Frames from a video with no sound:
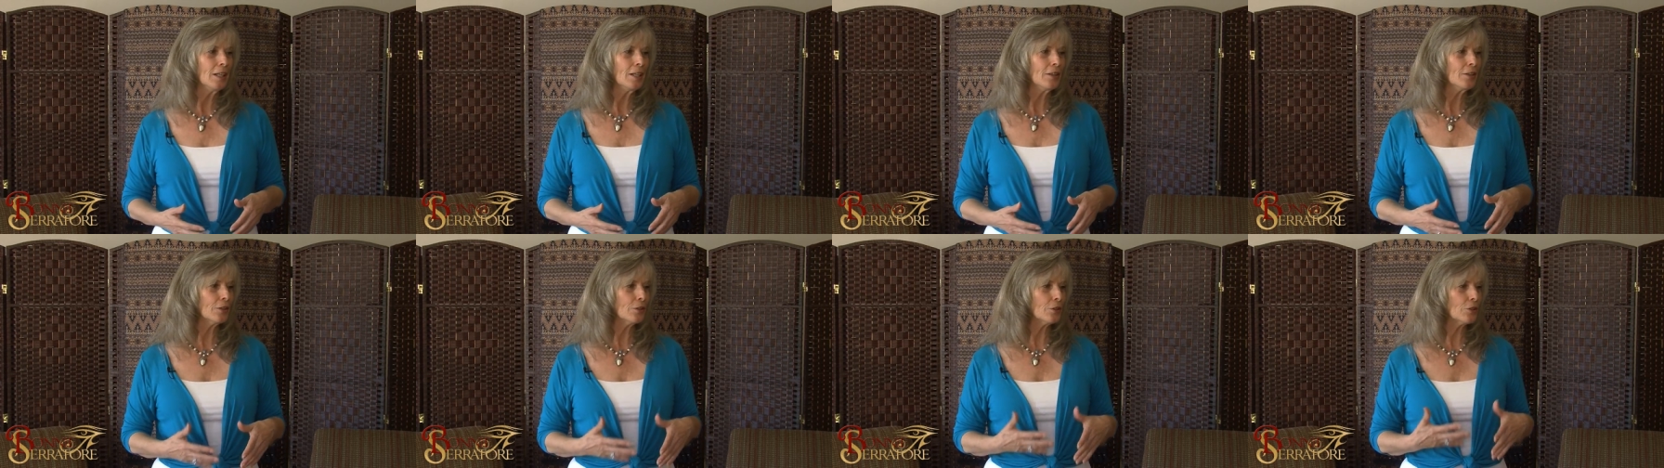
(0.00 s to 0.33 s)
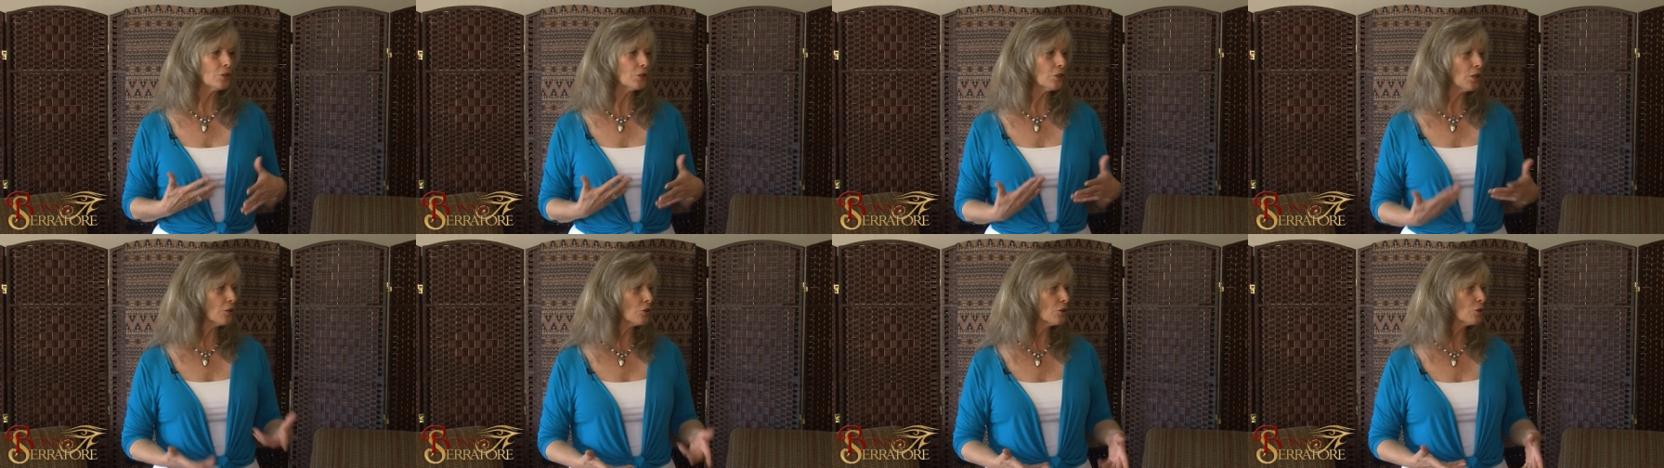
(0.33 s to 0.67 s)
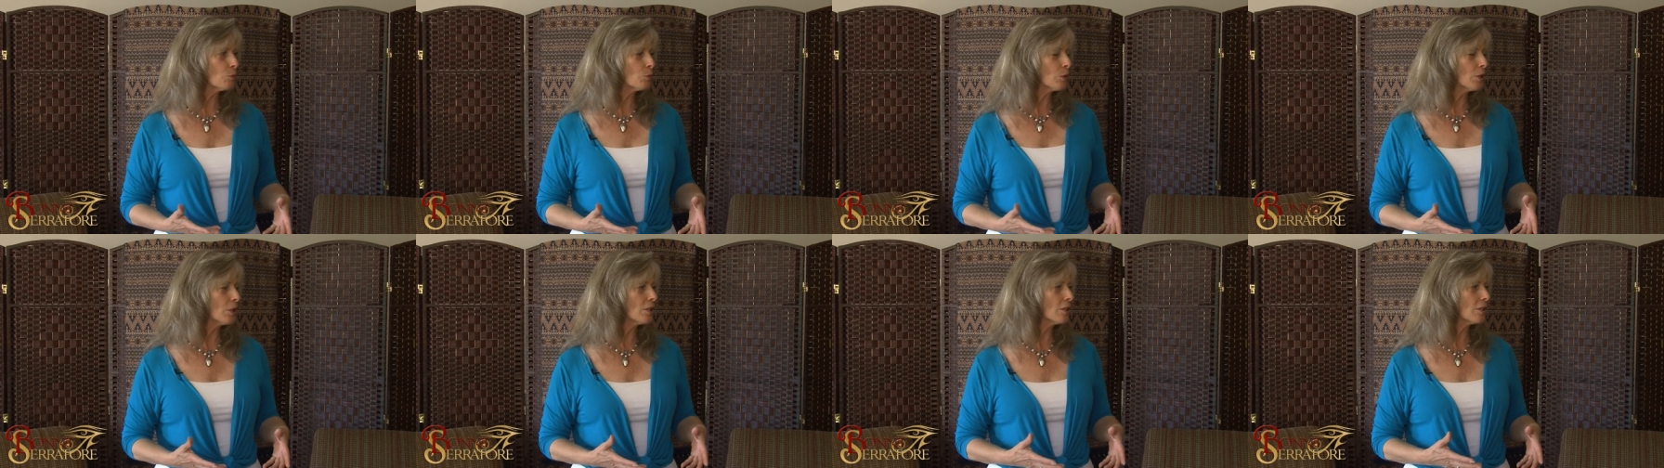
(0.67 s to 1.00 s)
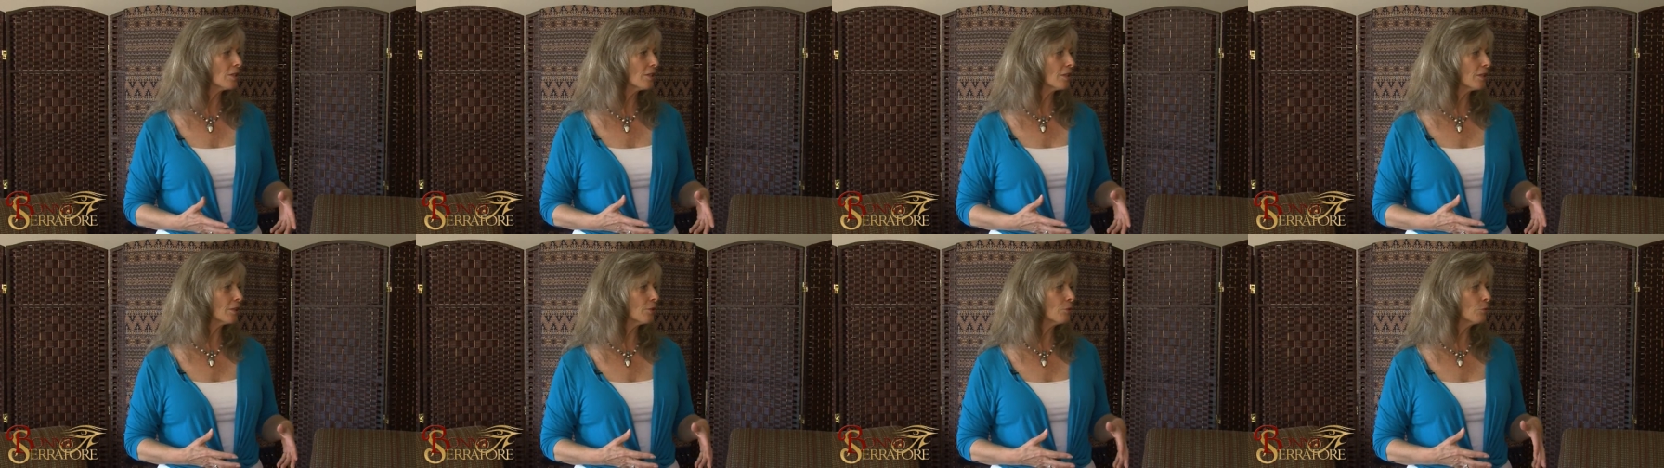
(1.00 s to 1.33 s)
their
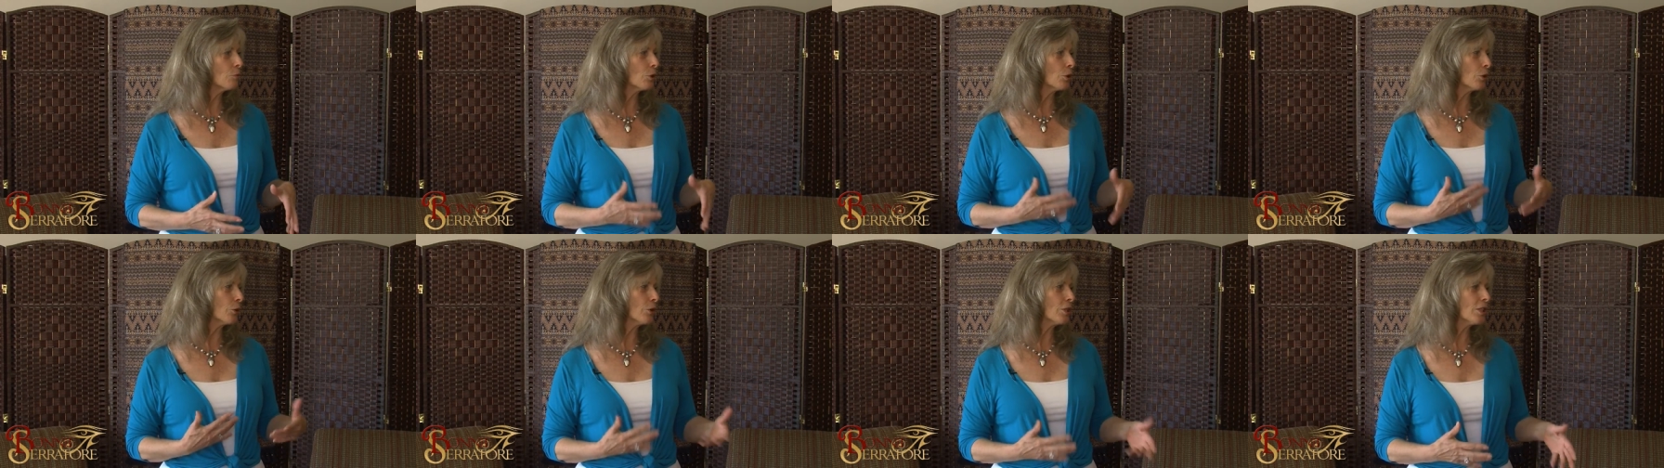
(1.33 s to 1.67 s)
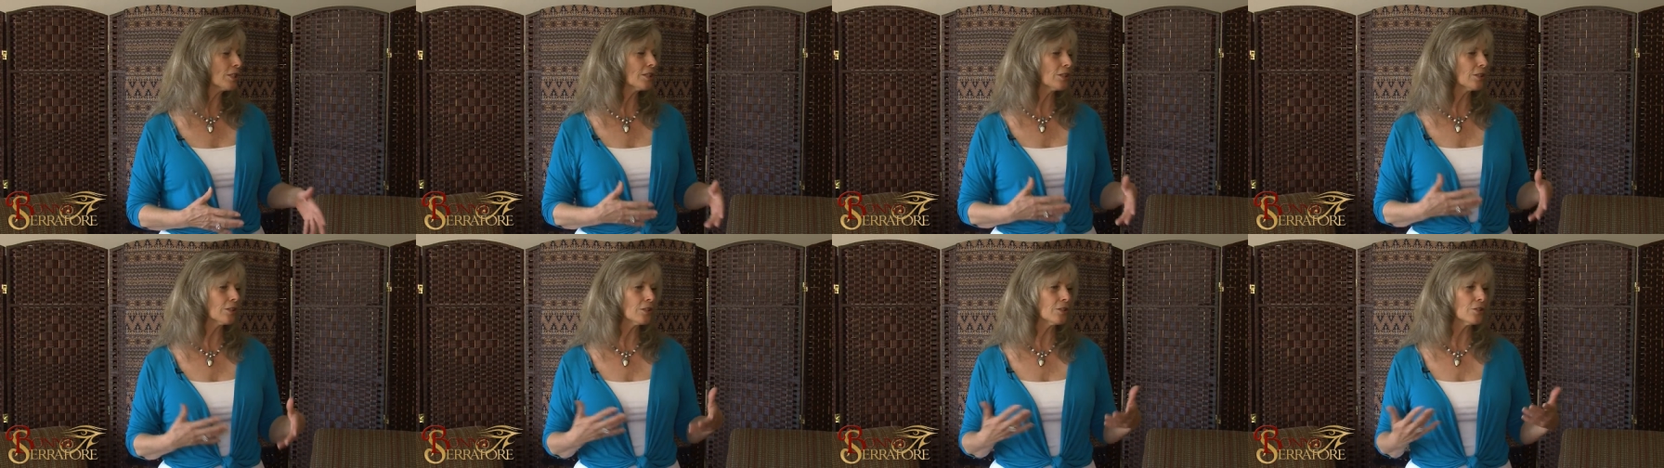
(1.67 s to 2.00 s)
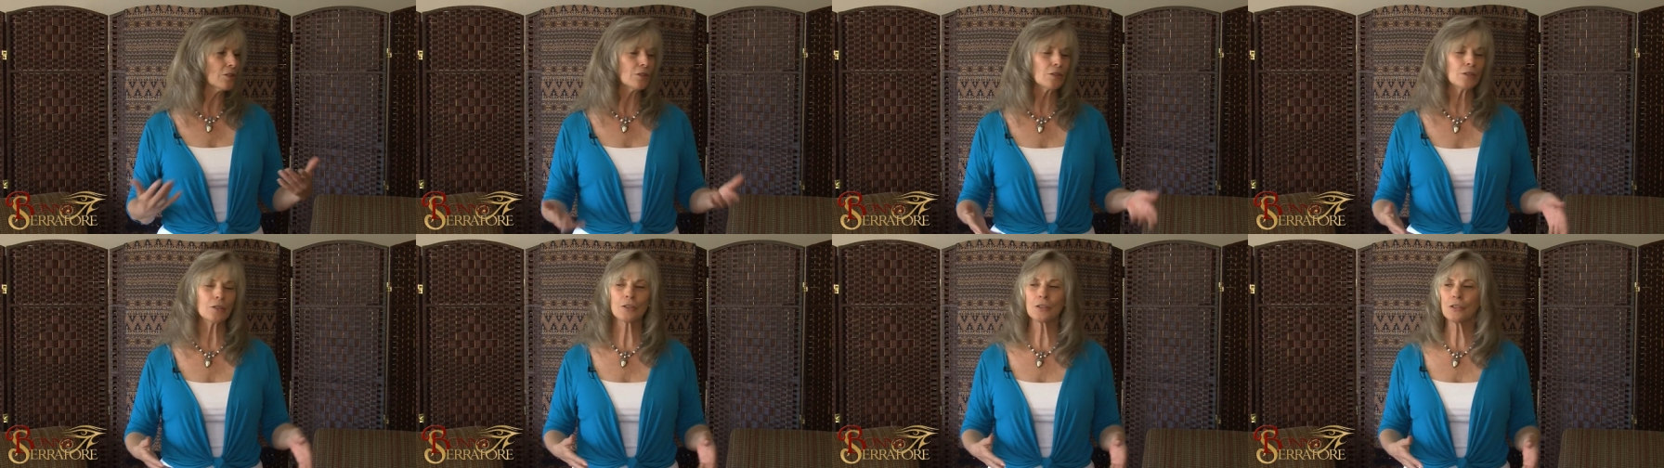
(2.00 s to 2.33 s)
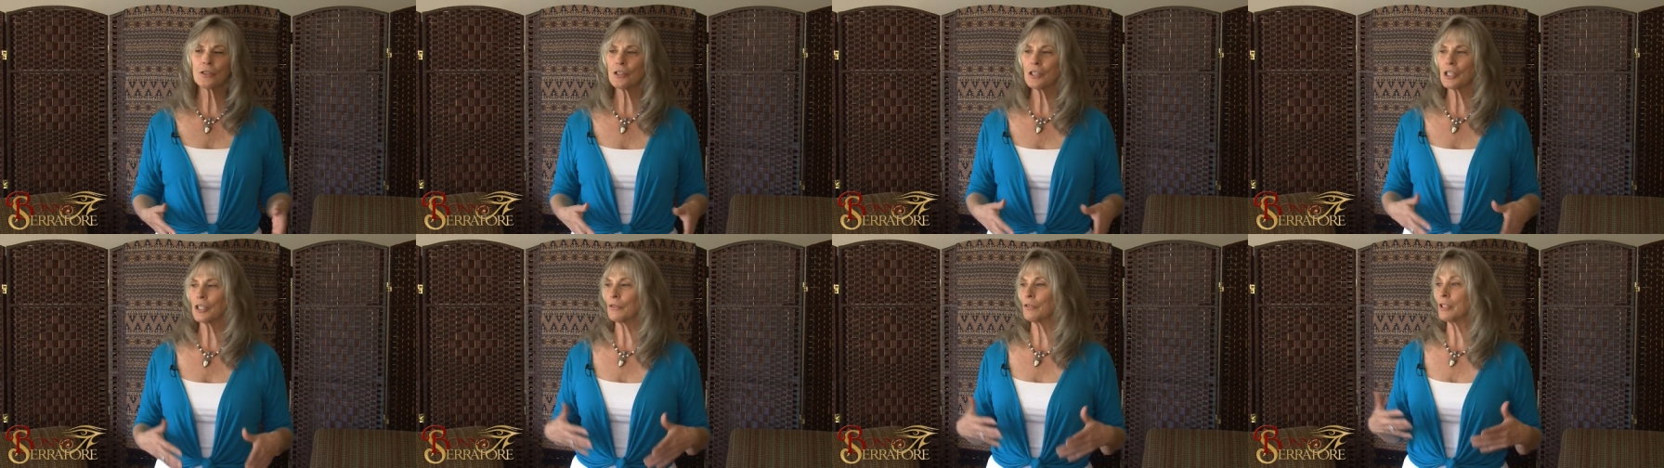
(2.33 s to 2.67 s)
judgments, their worries, their
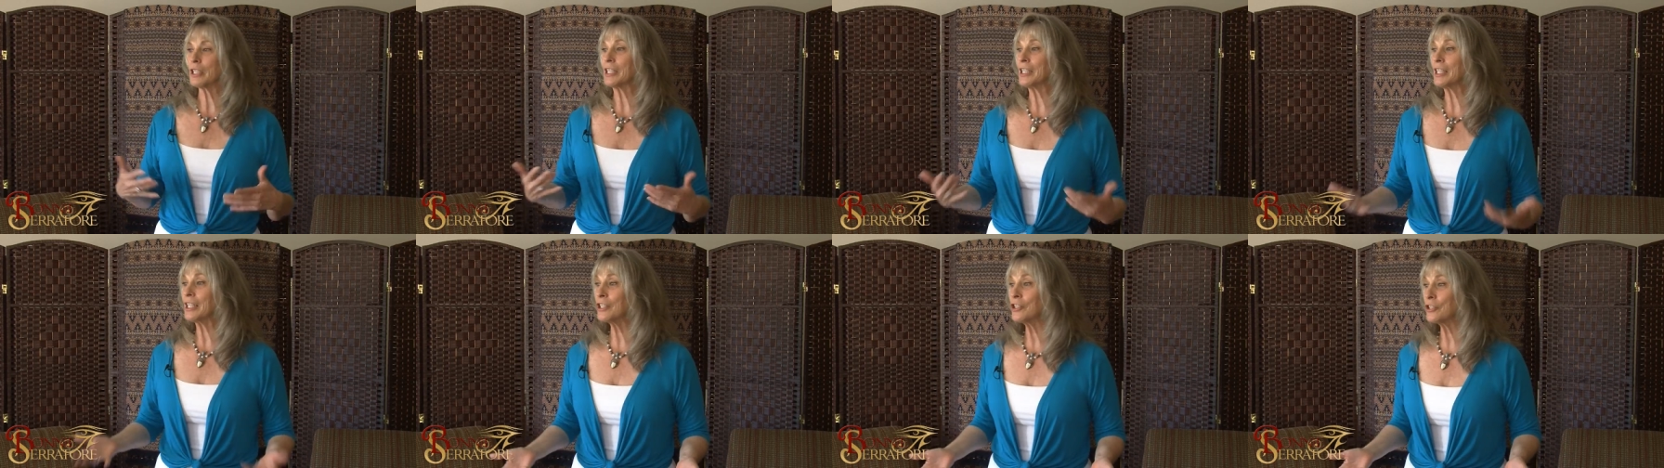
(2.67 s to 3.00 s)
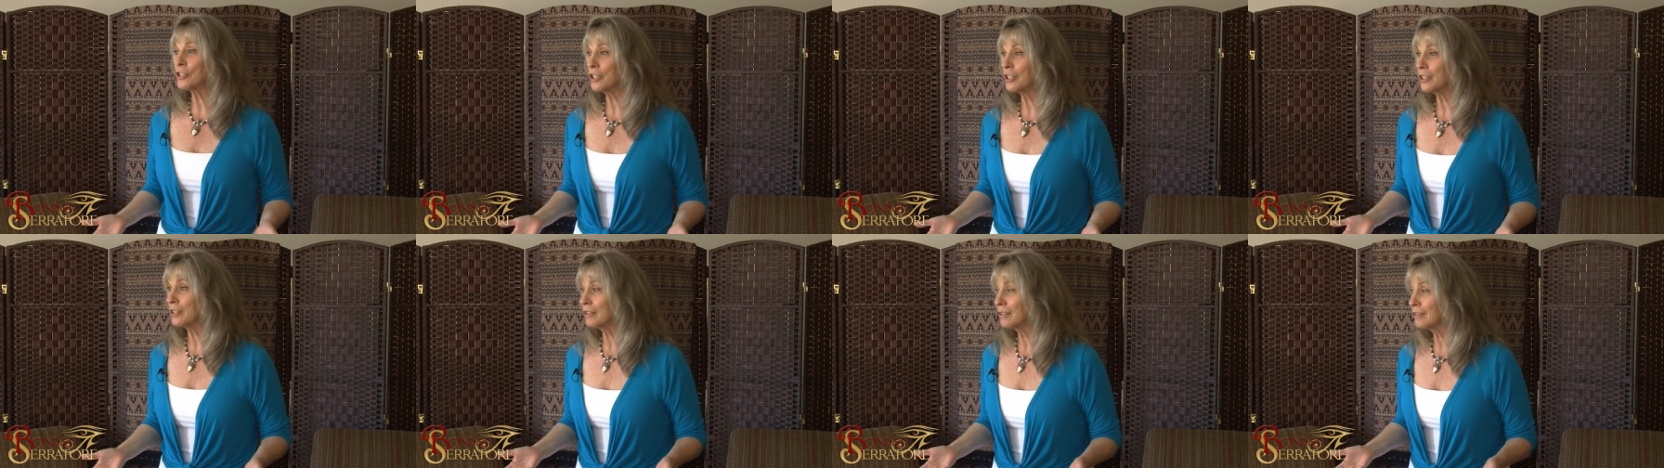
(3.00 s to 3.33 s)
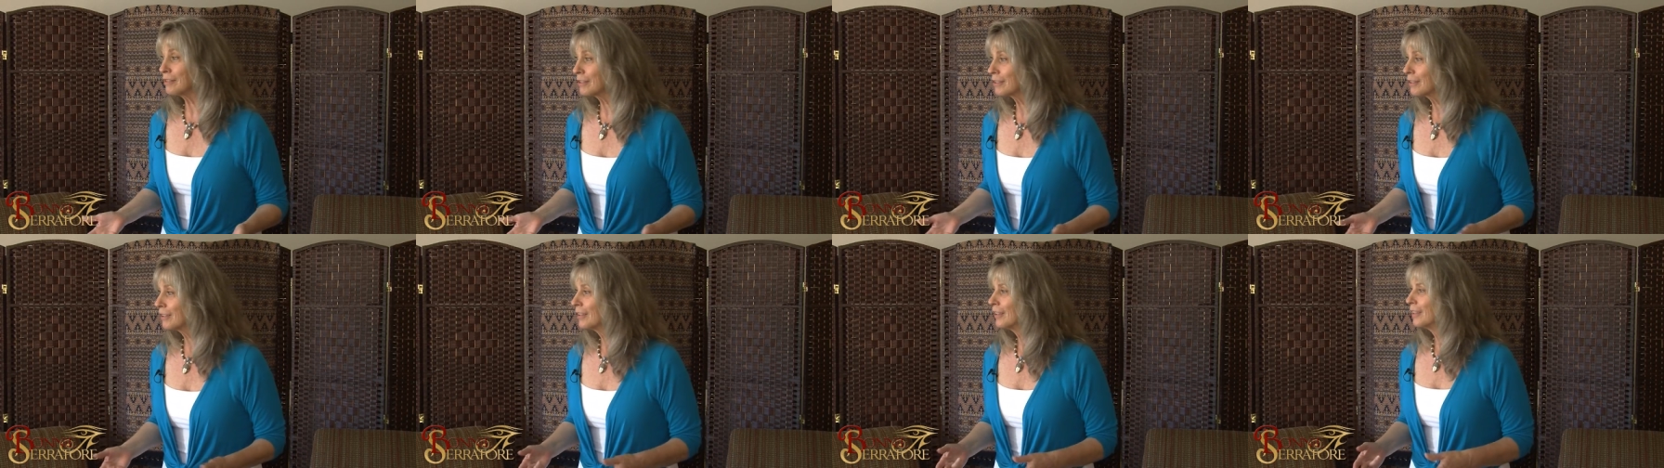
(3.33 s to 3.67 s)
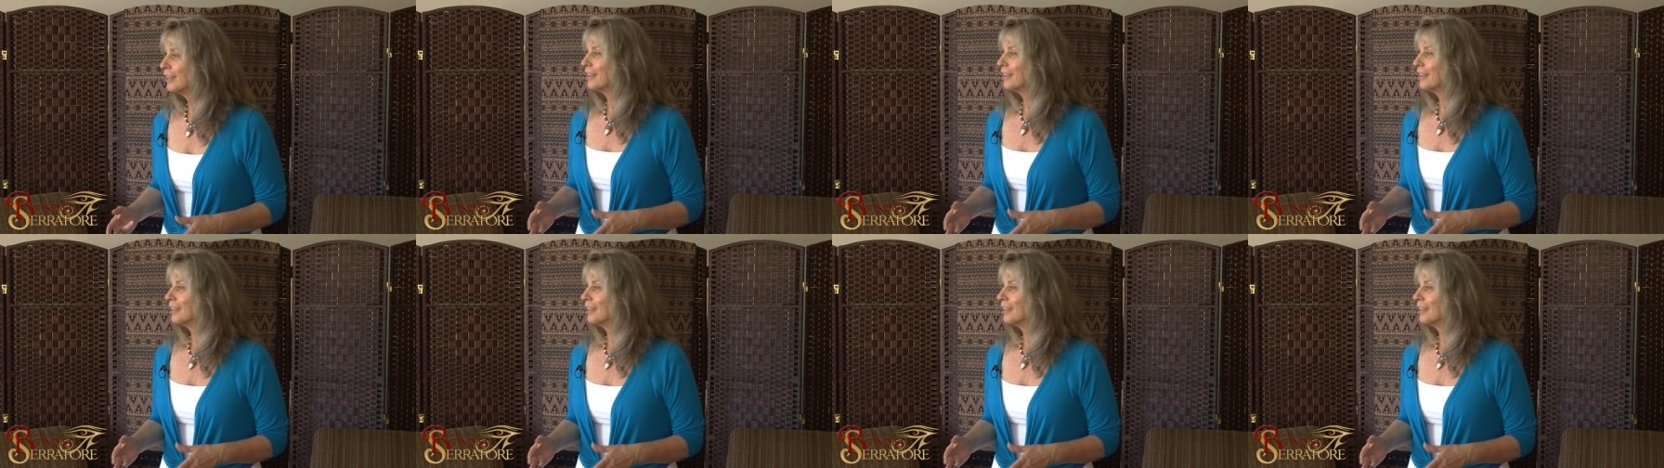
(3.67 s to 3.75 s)
concerns, their addictions,